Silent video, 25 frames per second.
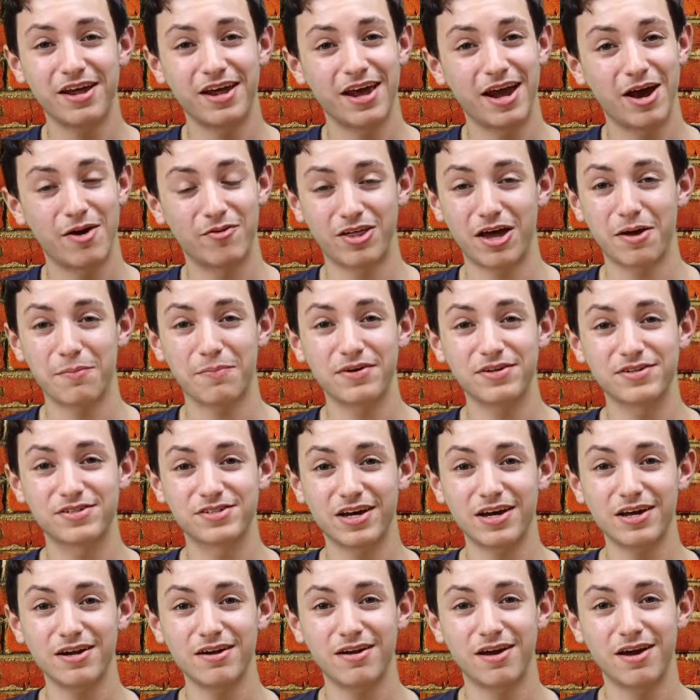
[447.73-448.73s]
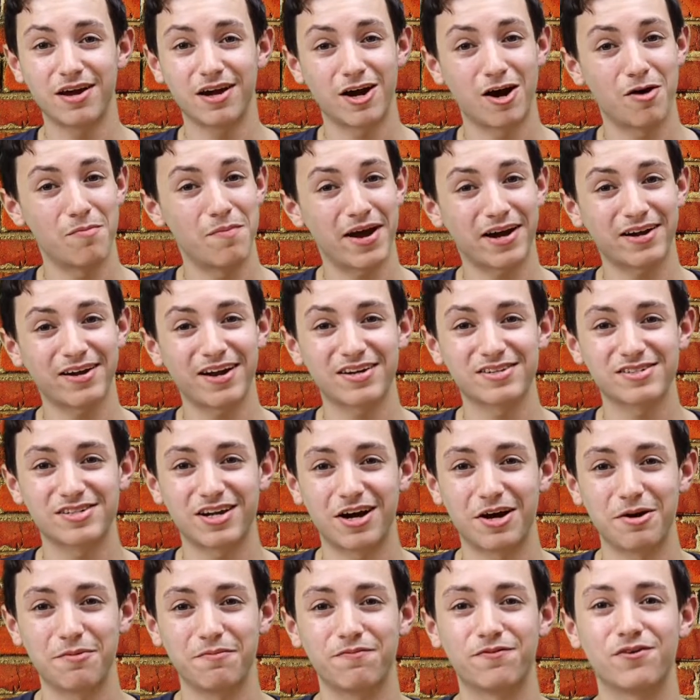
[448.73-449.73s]
And with that being said, come back next
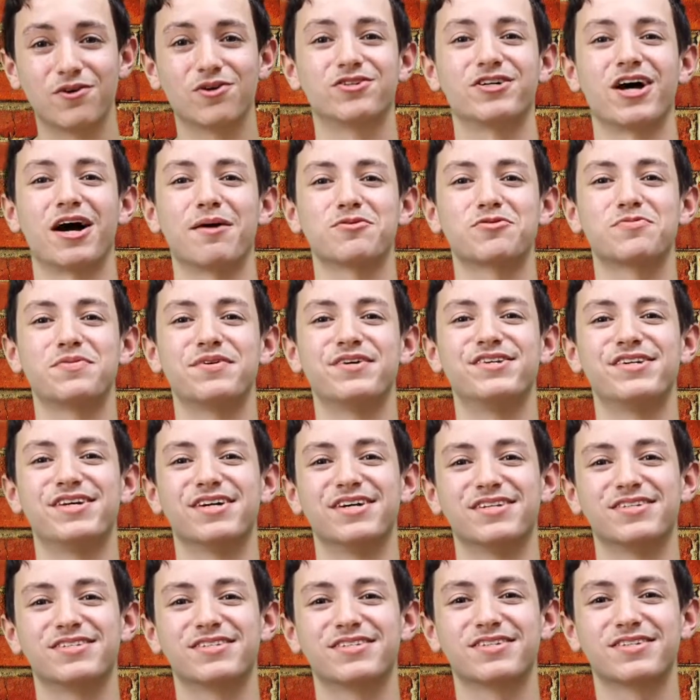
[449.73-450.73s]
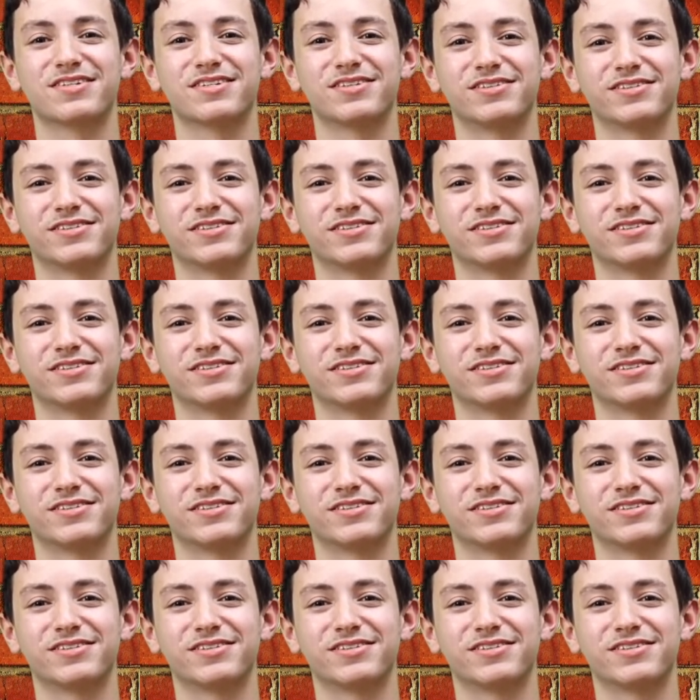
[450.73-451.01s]
time for your Top Speed Needs.